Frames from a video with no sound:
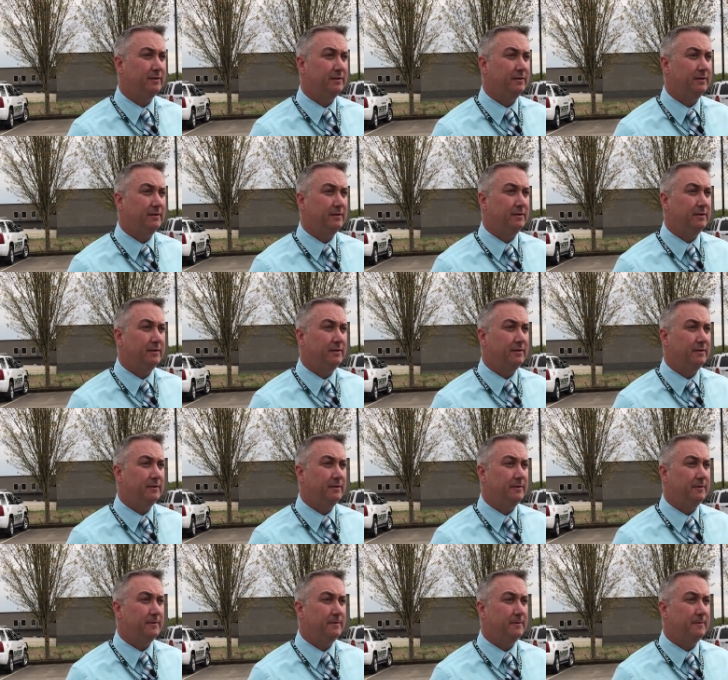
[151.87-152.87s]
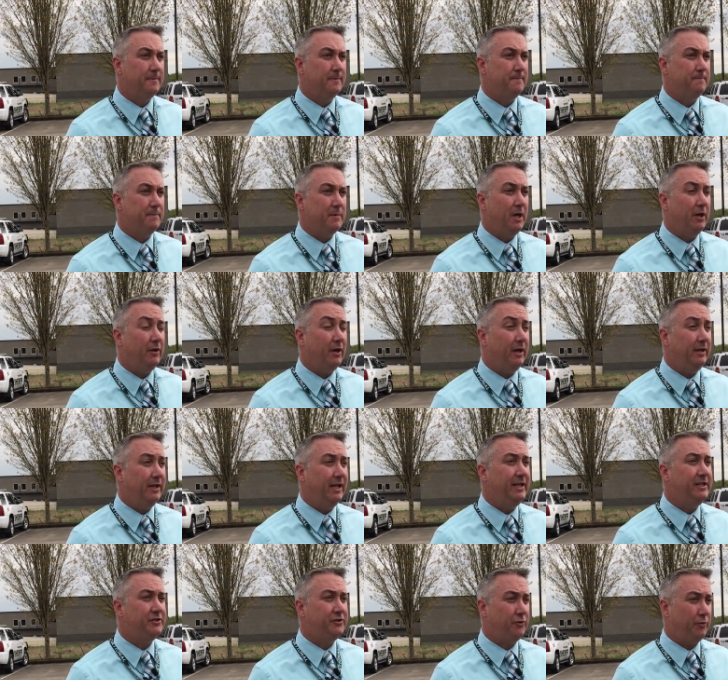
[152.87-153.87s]
And did they attend Heritage? At
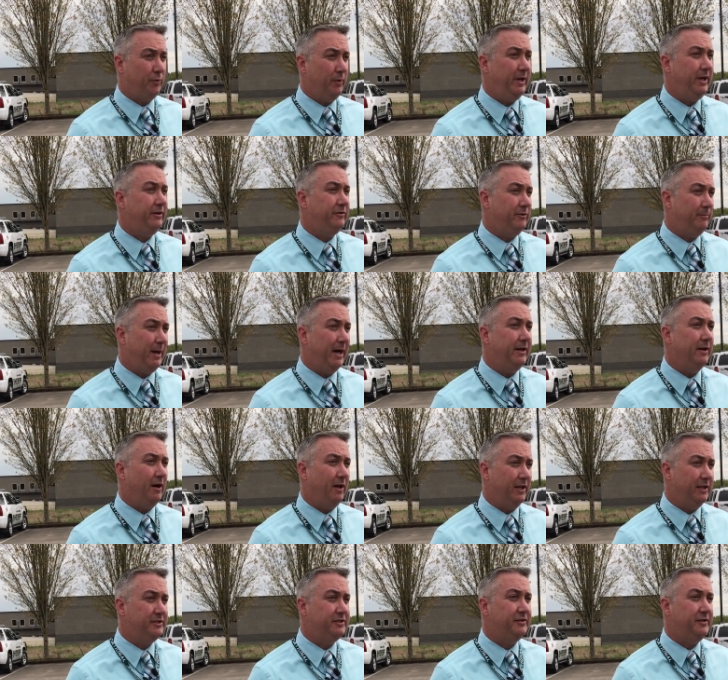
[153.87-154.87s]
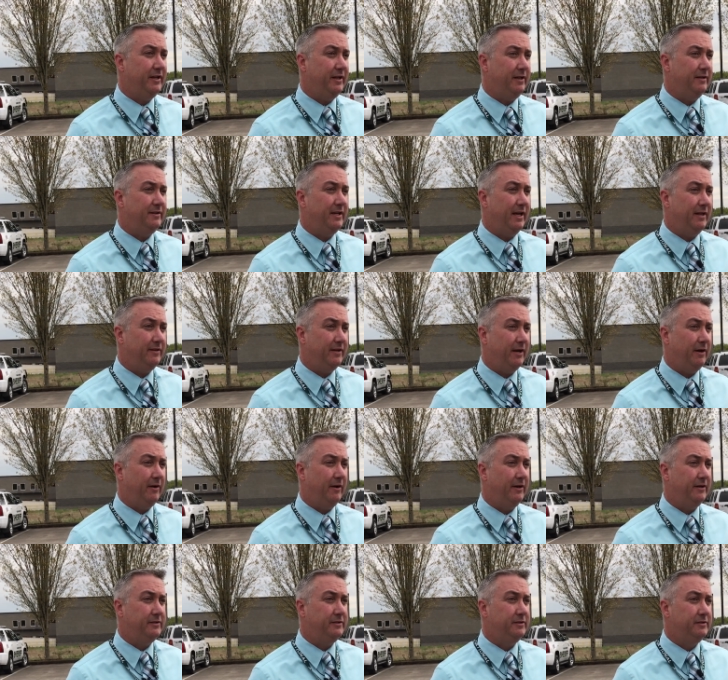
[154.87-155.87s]
least 3, to my knowledge, did attend
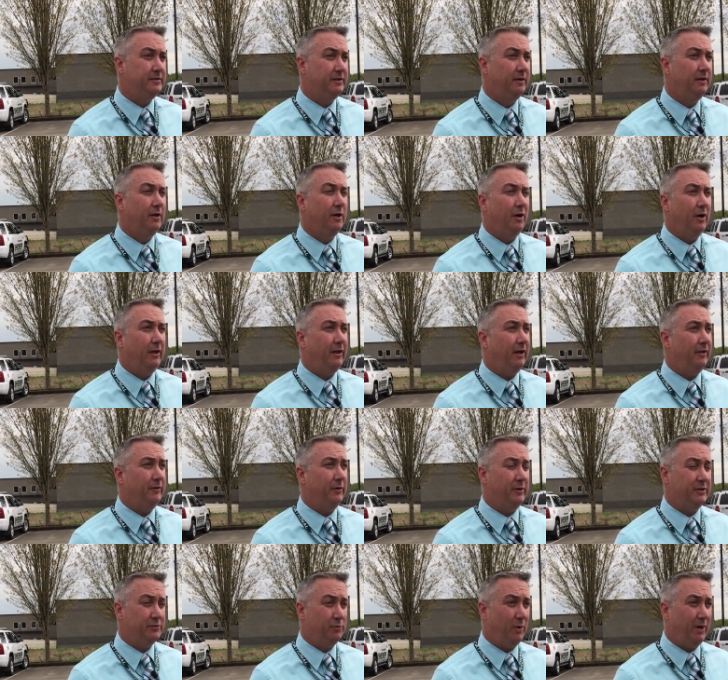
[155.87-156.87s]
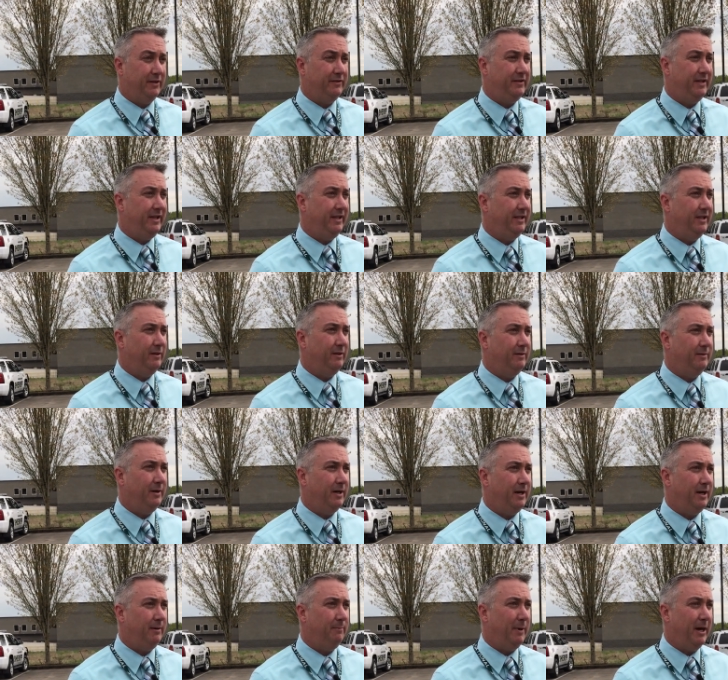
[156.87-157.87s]
Heritage. Okay. There is one teen
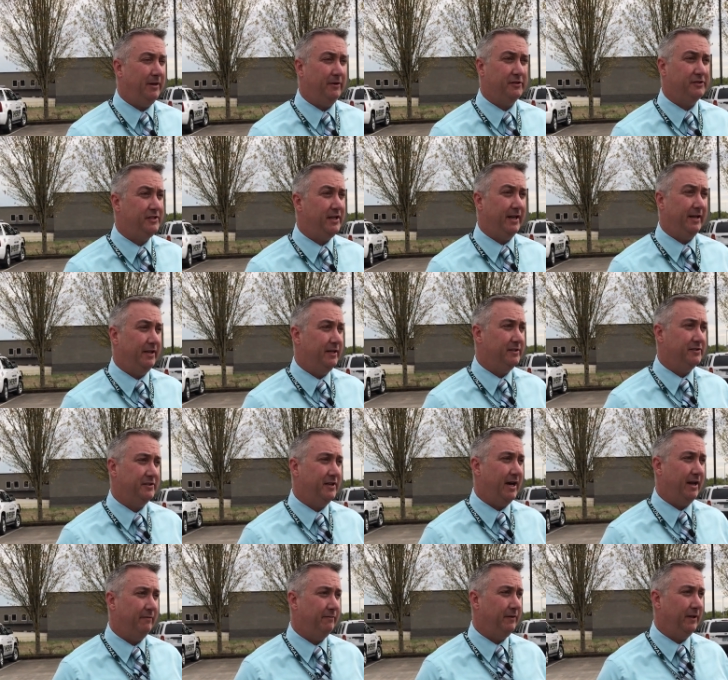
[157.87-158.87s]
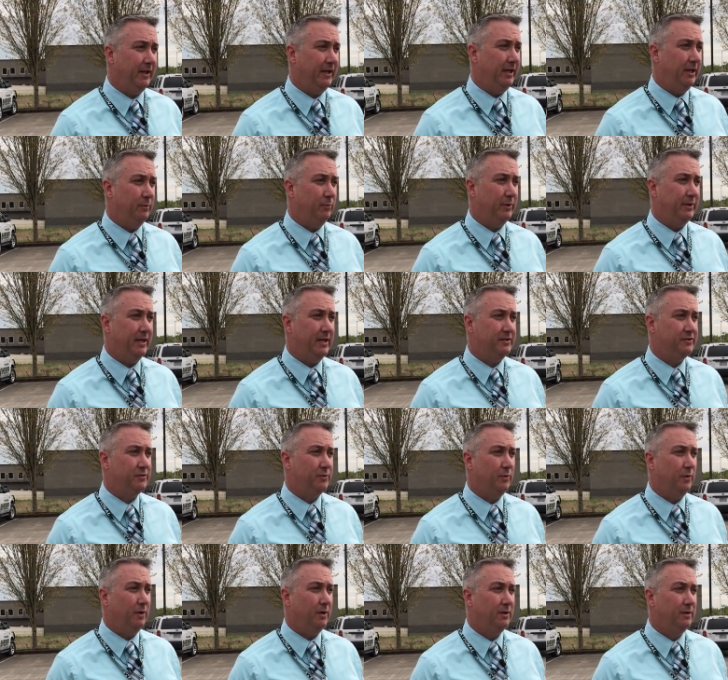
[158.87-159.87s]
that, my understanding, is not affiliated with that
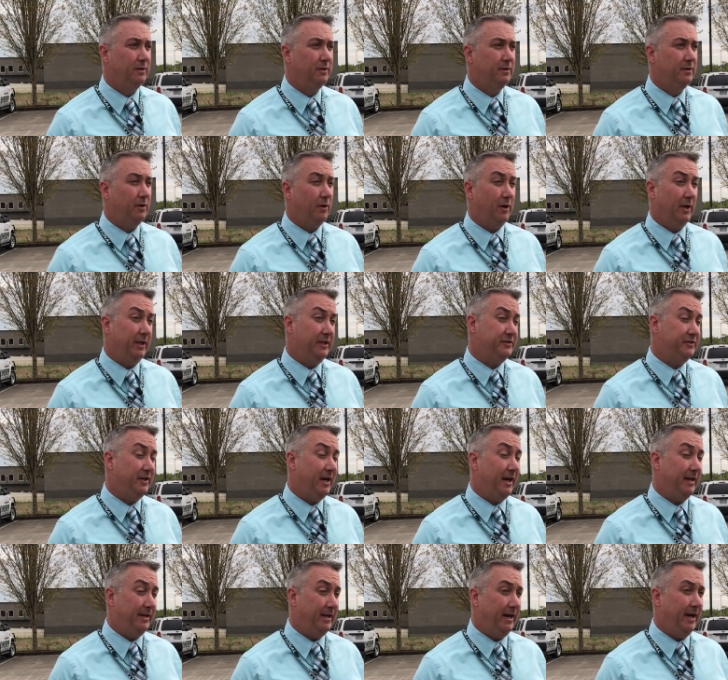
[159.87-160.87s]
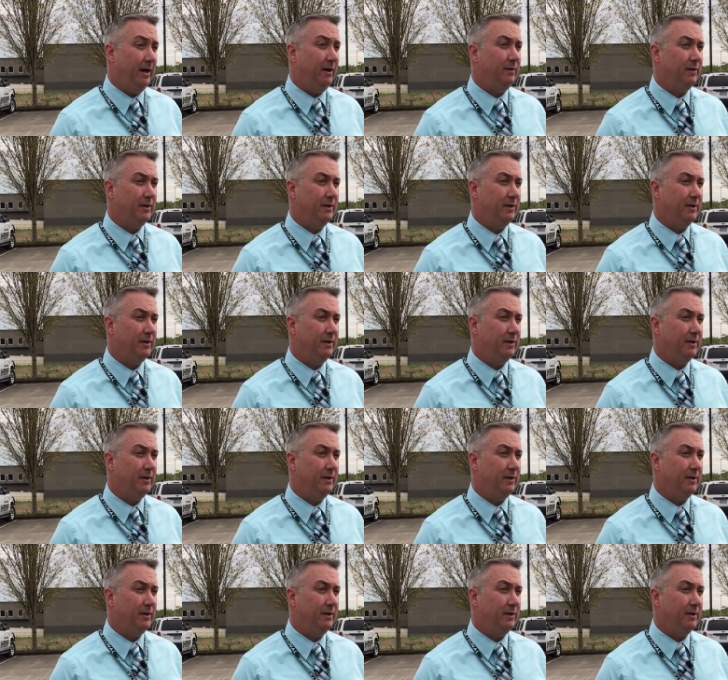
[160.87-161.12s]
school, or at least not now.